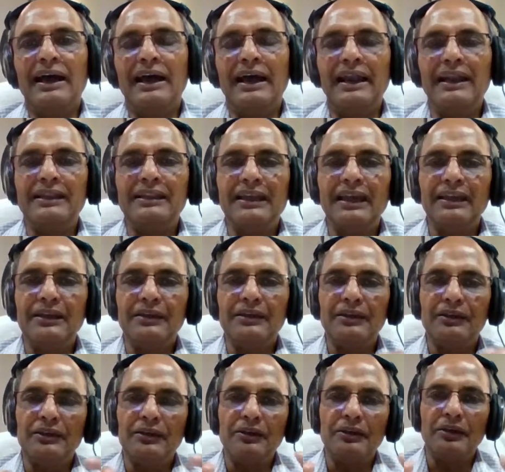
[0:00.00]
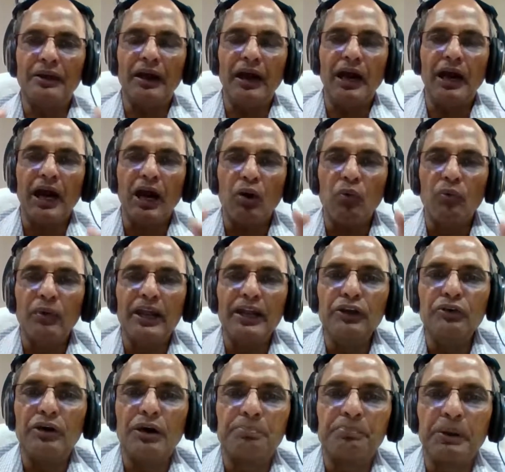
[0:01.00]
And then how well
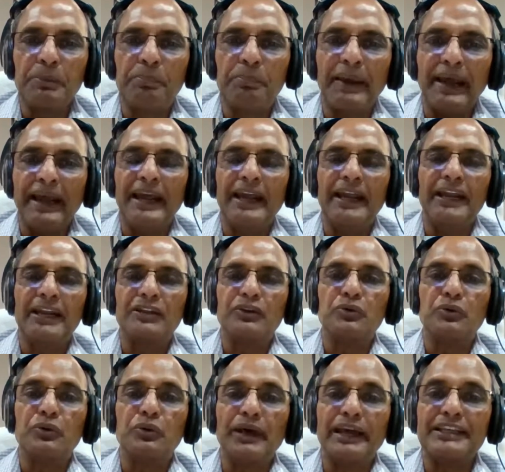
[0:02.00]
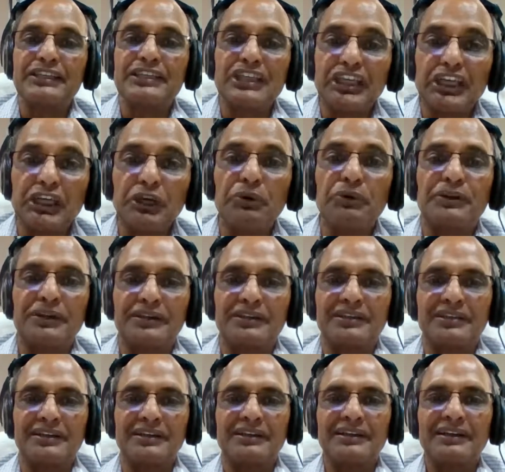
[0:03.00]
you are prepared to execute
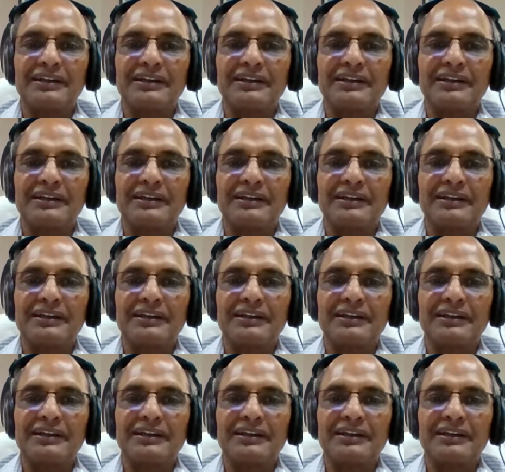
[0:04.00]
it.